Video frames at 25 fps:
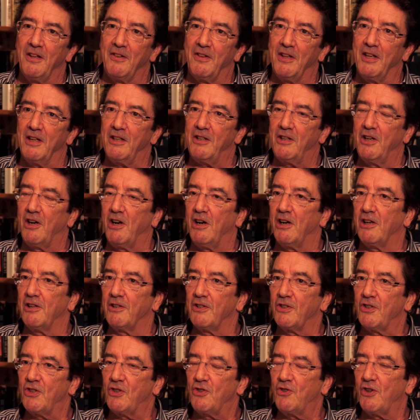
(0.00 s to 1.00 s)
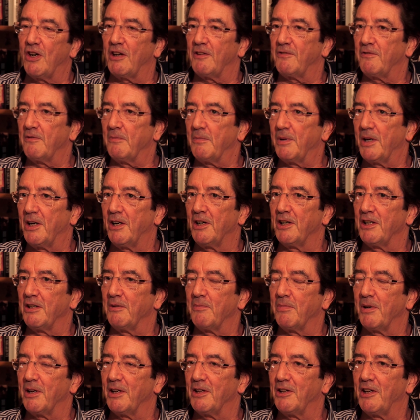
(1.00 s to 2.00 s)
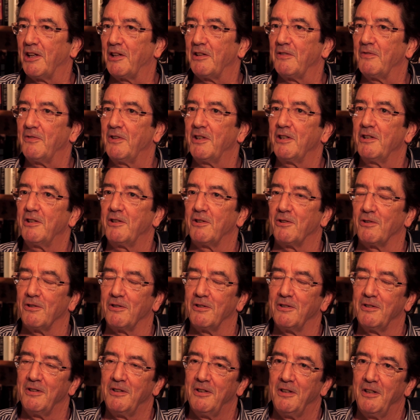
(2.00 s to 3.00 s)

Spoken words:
their car is struck from behind by another vehicle.